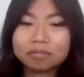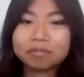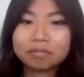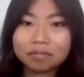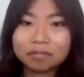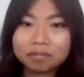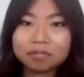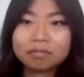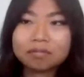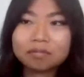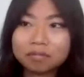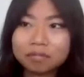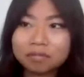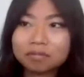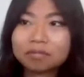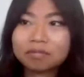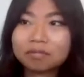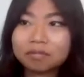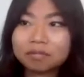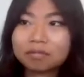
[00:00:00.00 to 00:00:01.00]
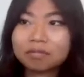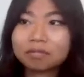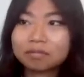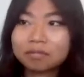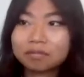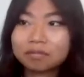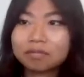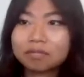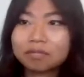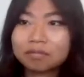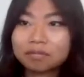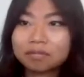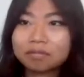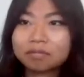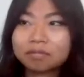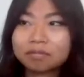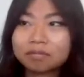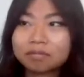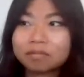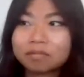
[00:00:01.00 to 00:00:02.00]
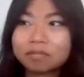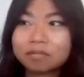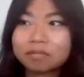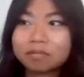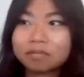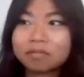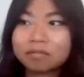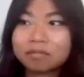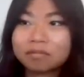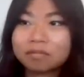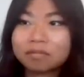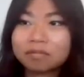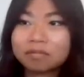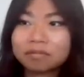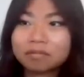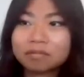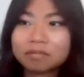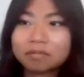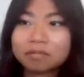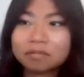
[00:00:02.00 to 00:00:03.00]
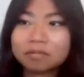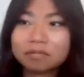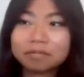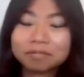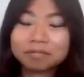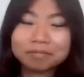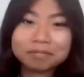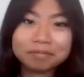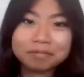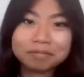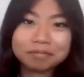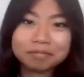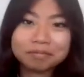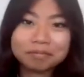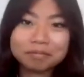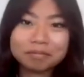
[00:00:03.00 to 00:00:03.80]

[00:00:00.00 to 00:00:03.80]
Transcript: (not speaking)